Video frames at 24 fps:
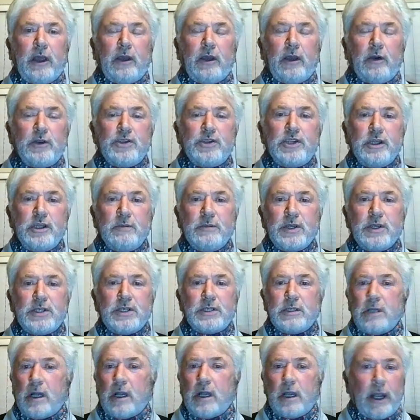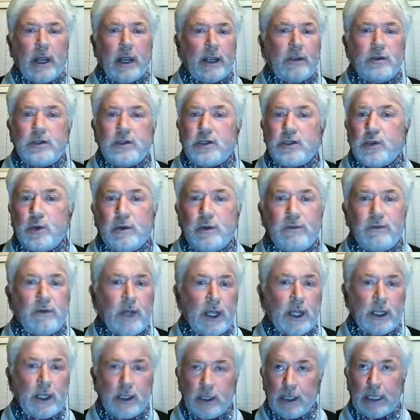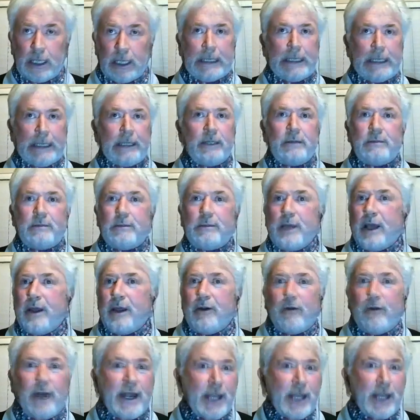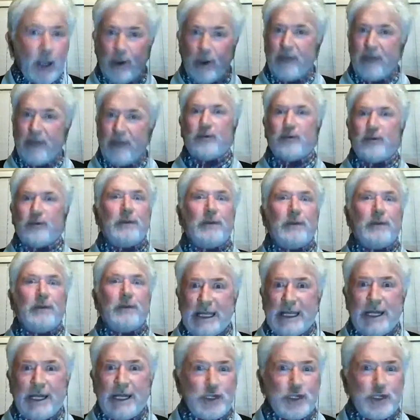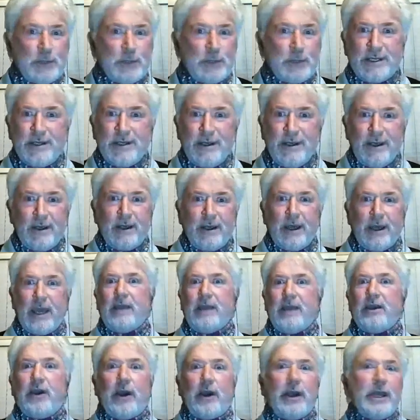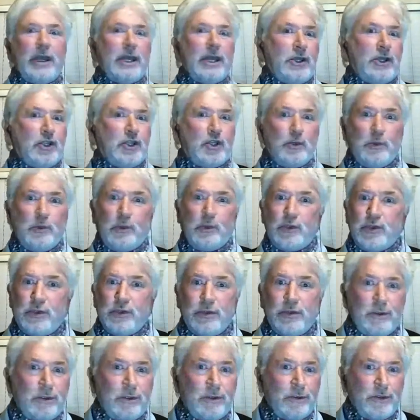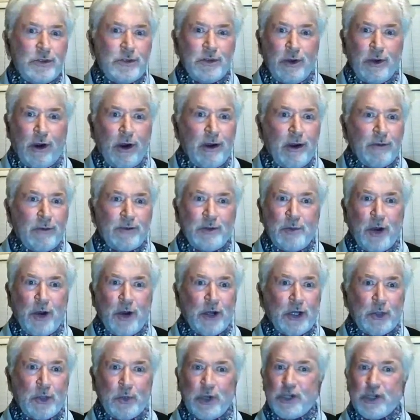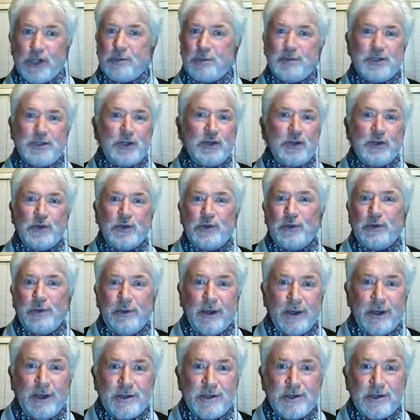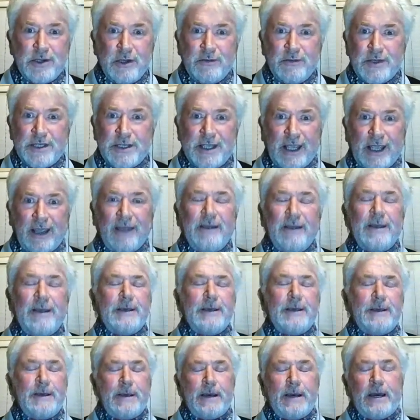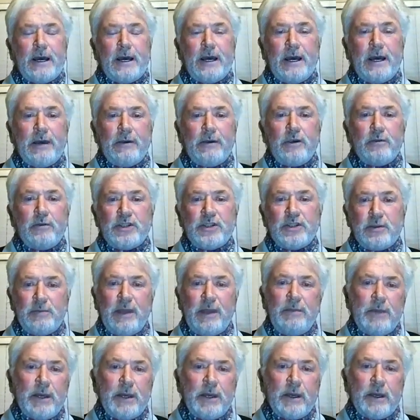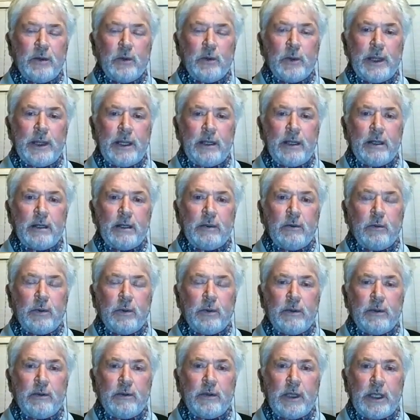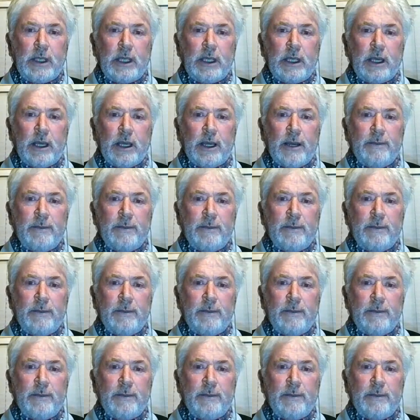consumers like sort of running away from dealerships and going to aftermarket workshops to do servicing. You must remember with the